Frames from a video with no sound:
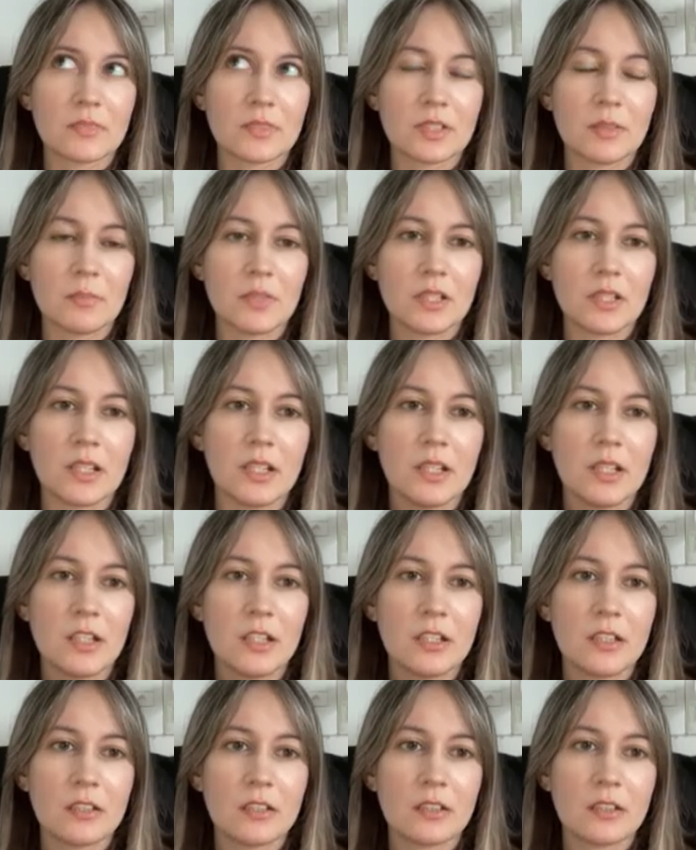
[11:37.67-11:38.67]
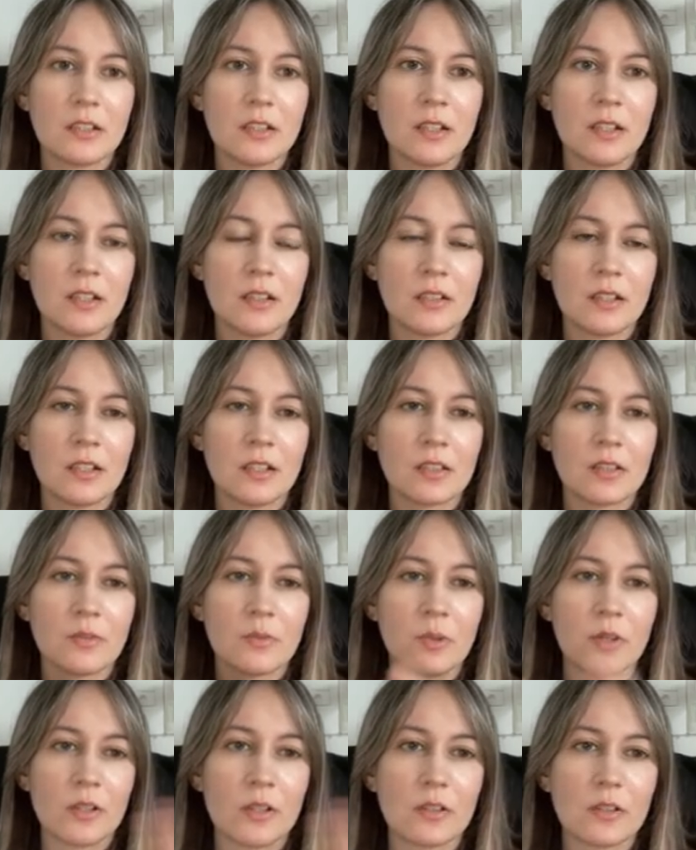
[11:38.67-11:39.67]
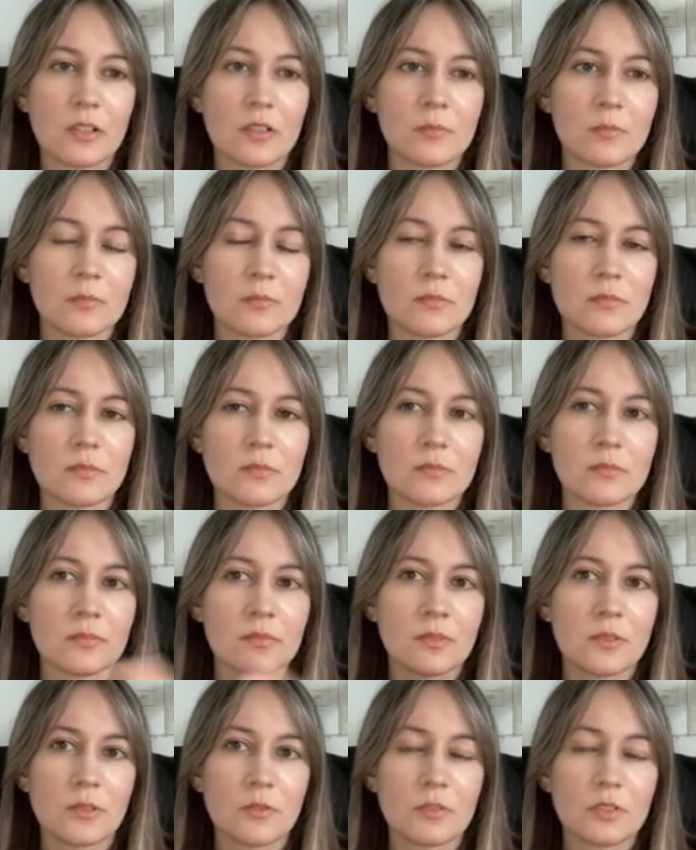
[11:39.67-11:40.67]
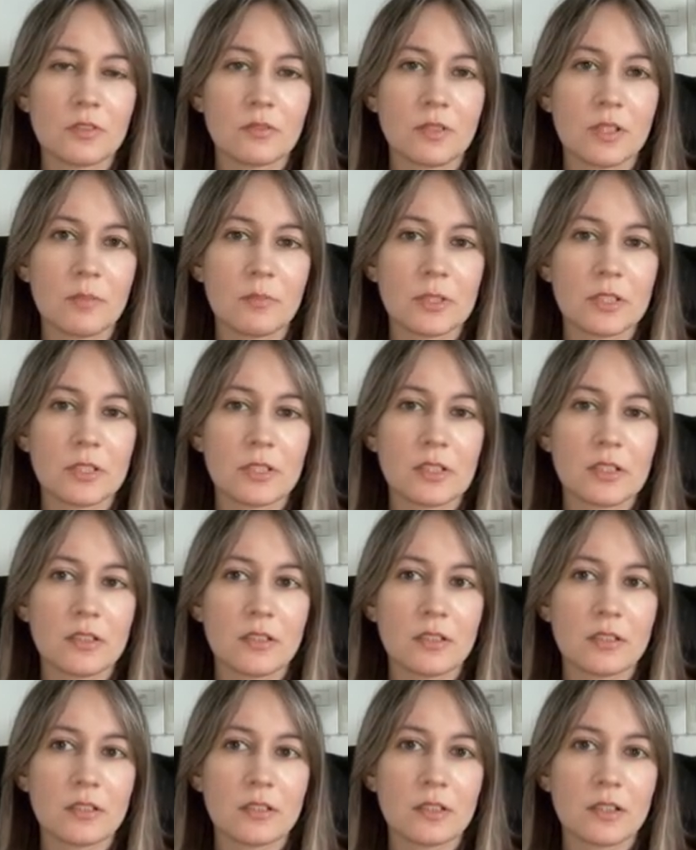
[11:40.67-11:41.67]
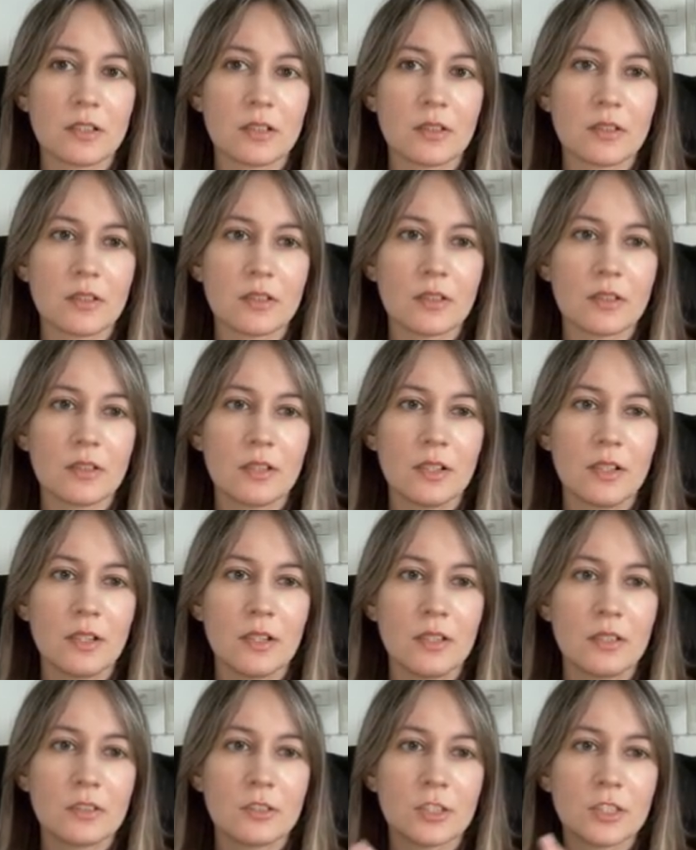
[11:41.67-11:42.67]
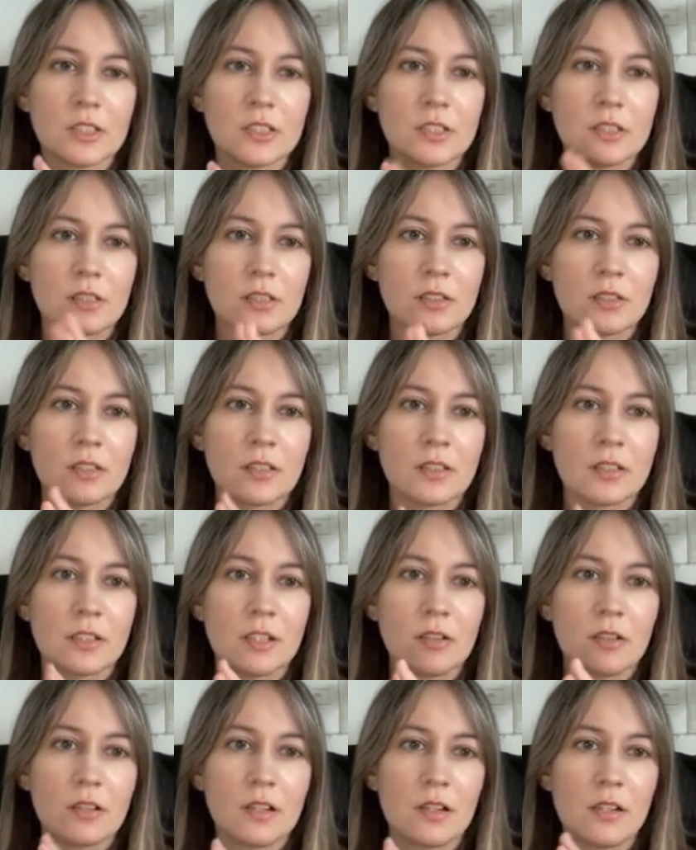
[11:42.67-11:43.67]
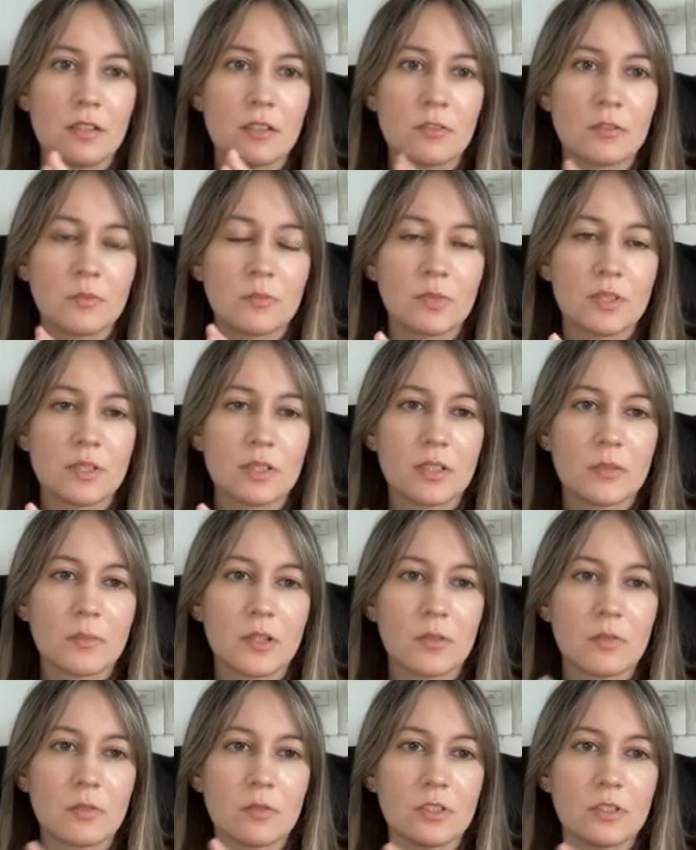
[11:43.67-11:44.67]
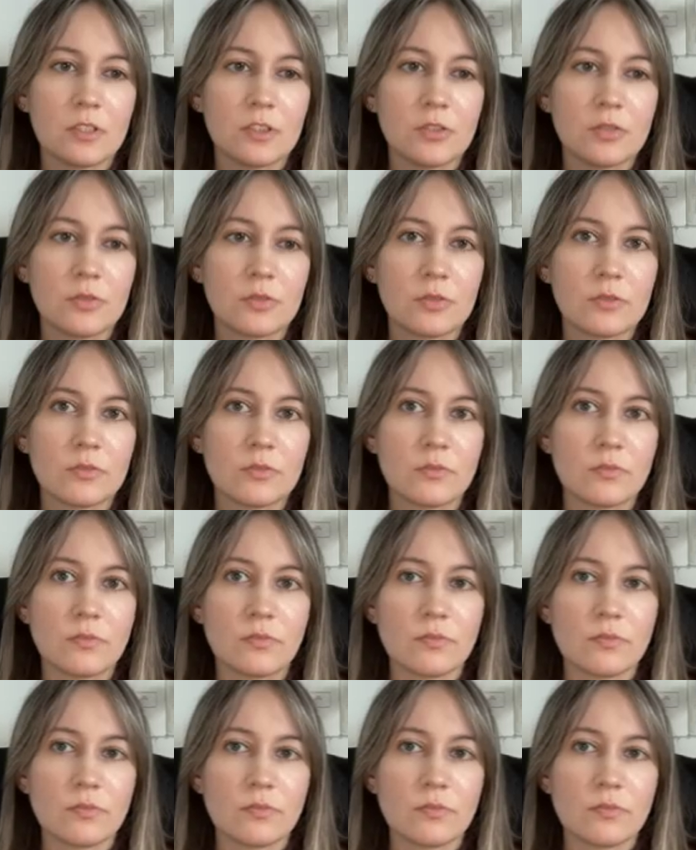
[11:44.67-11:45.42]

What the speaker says: the beginning, like the welcome of the website, like just tell a little bit about what you do